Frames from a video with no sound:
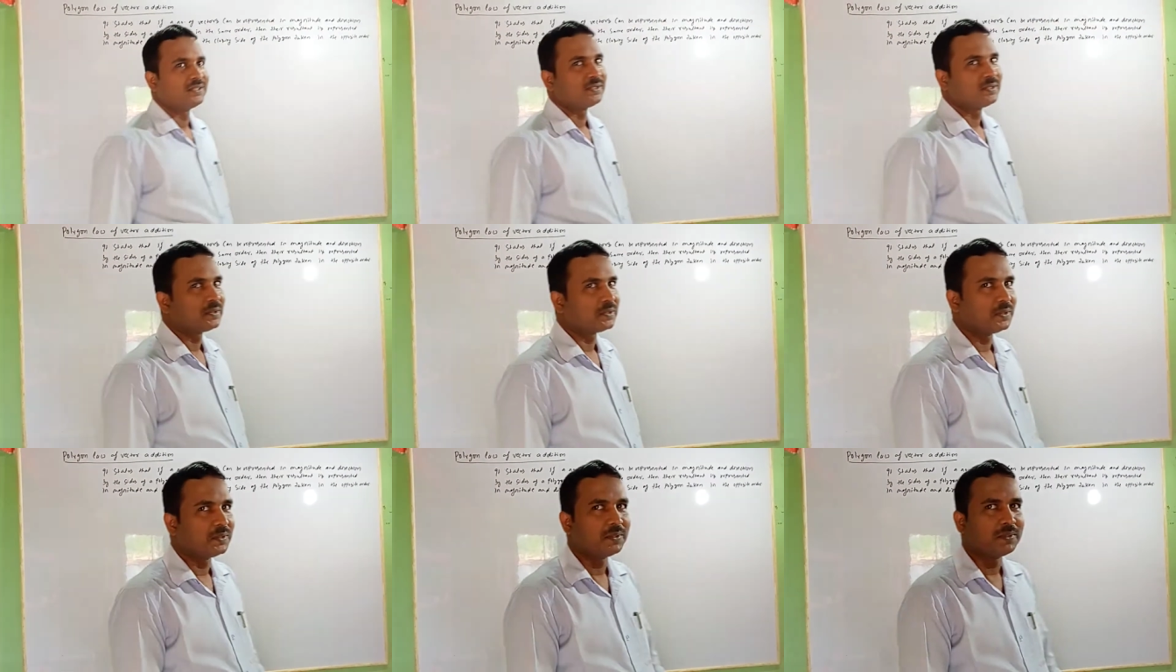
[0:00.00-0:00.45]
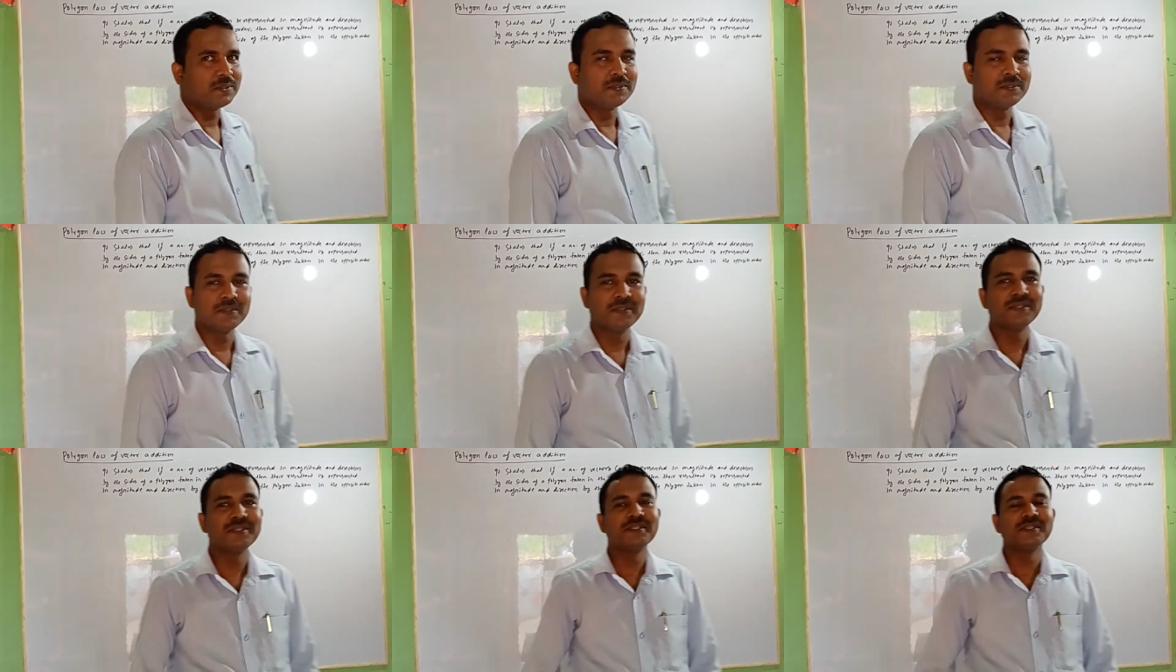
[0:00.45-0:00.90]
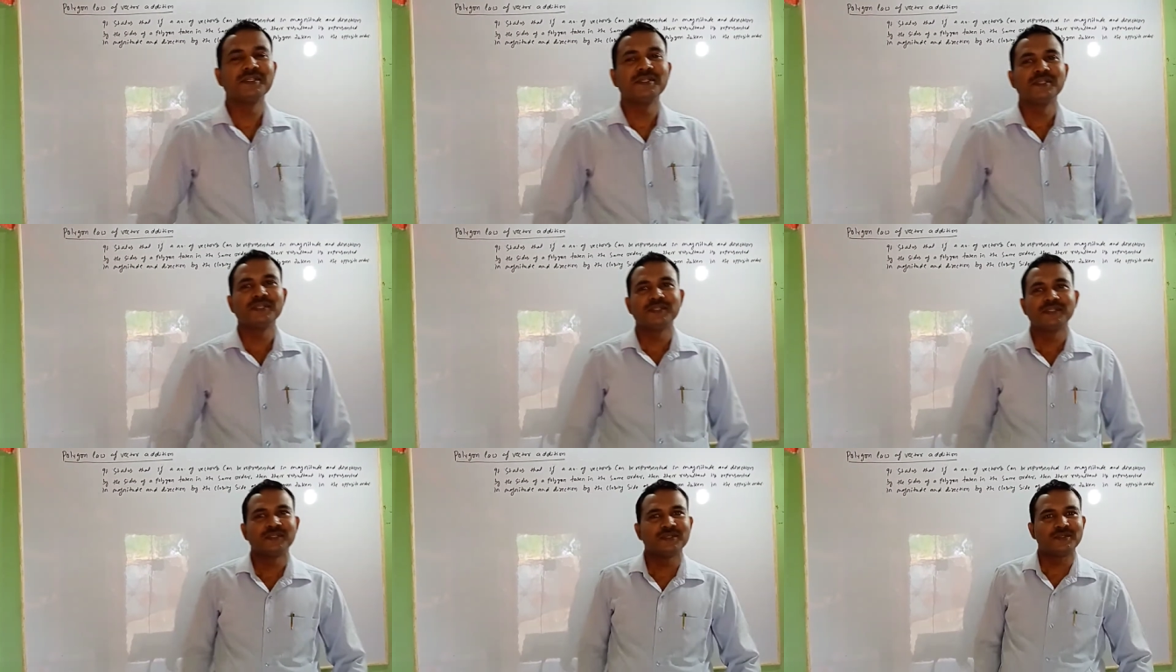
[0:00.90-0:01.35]
So
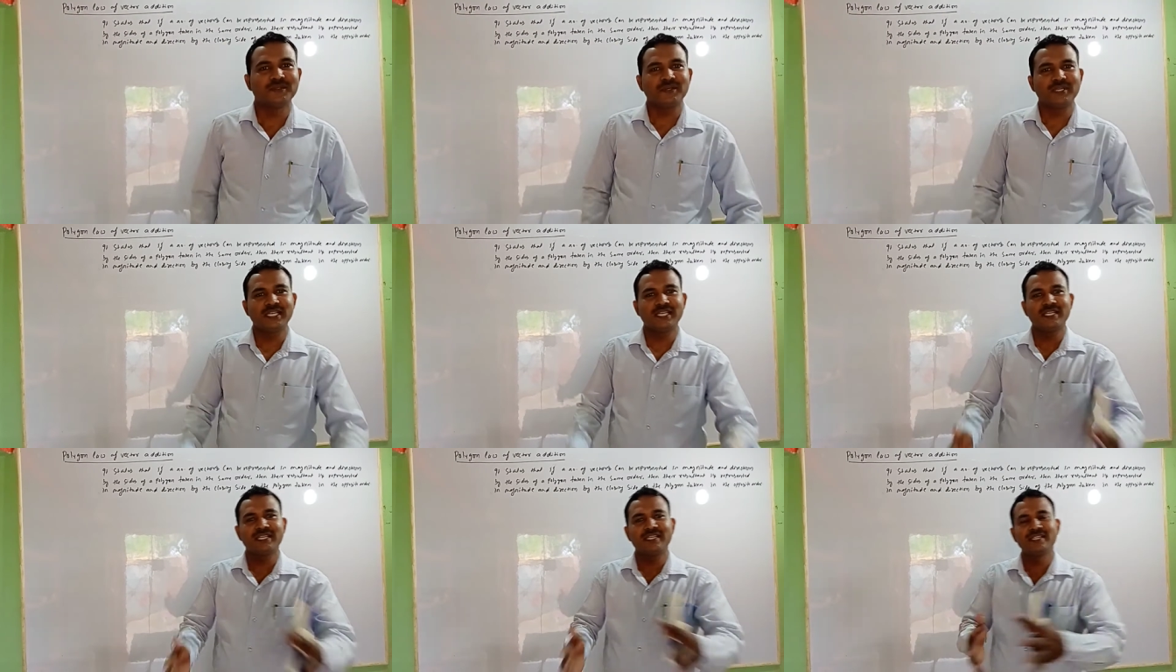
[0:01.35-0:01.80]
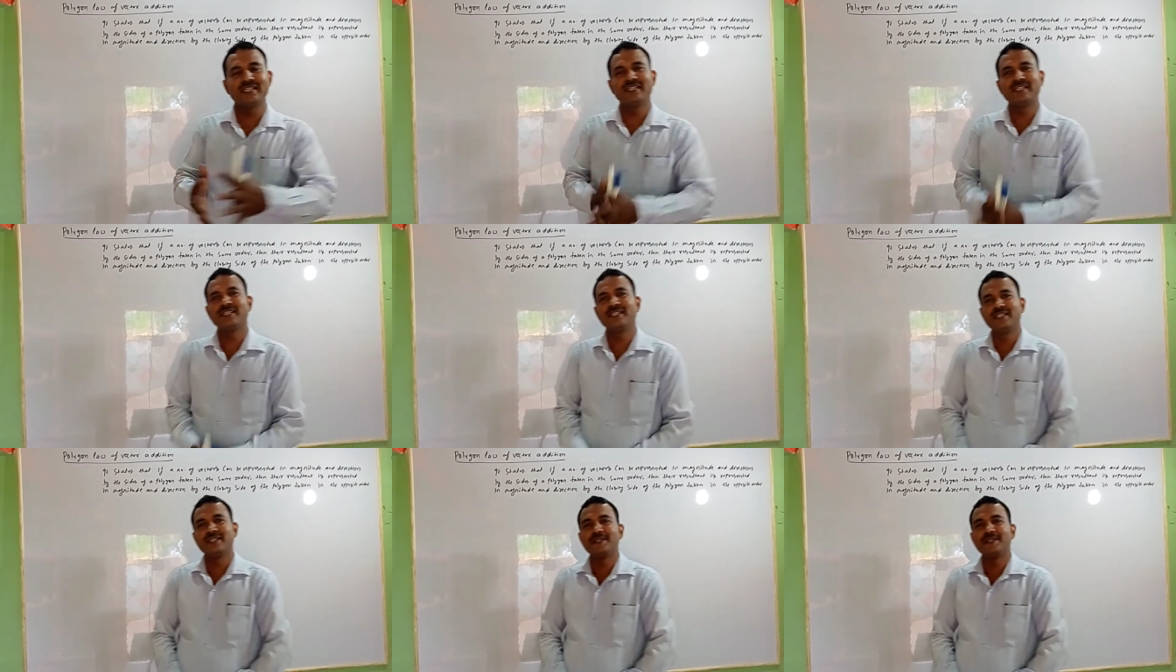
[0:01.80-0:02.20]
today